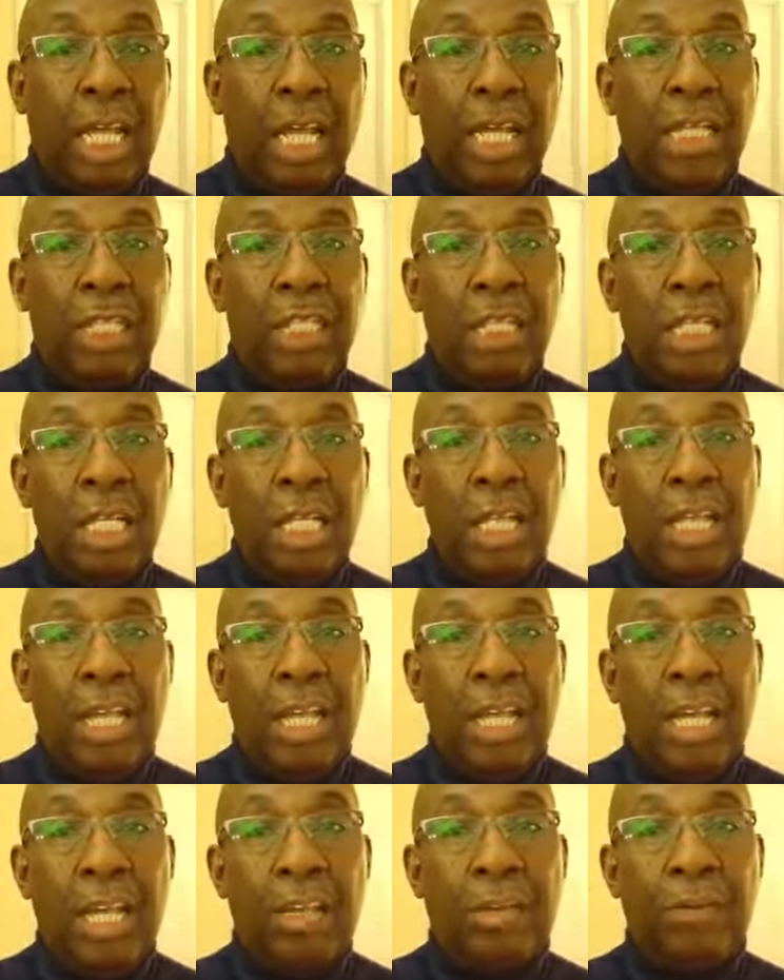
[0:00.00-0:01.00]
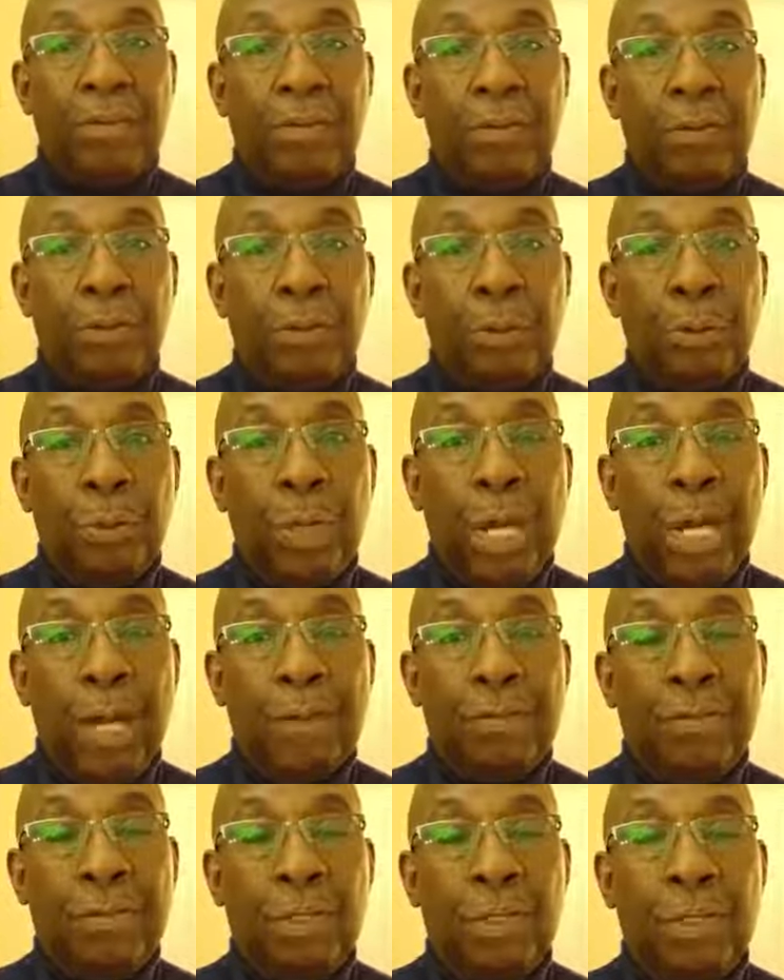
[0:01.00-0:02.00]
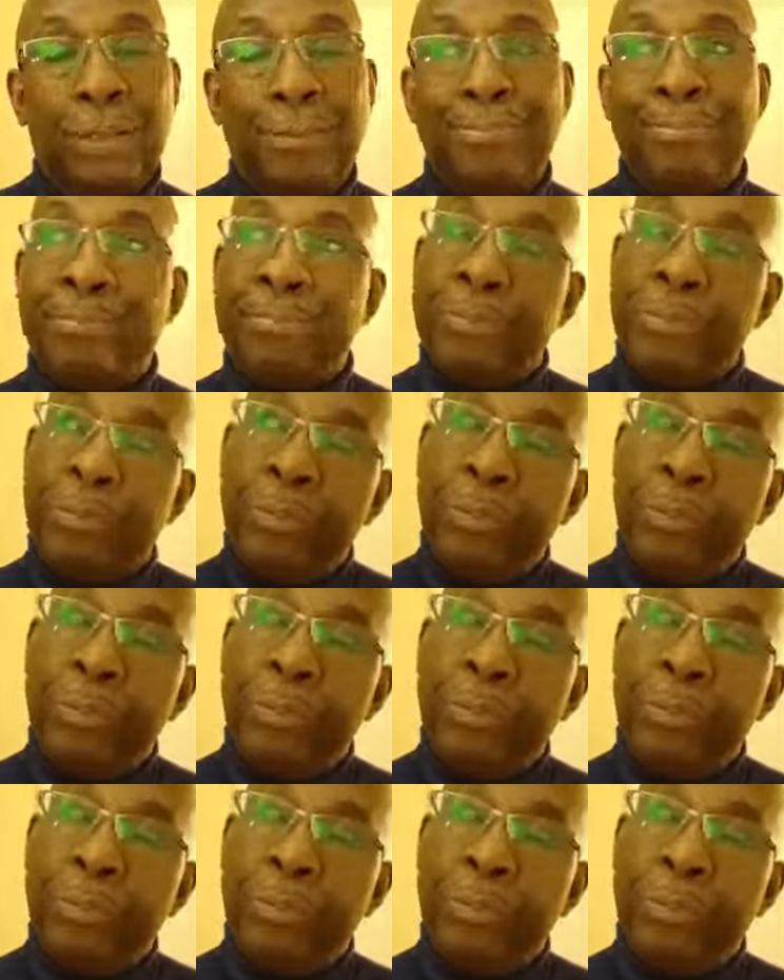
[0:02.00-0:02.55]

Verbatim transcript: And if you have um,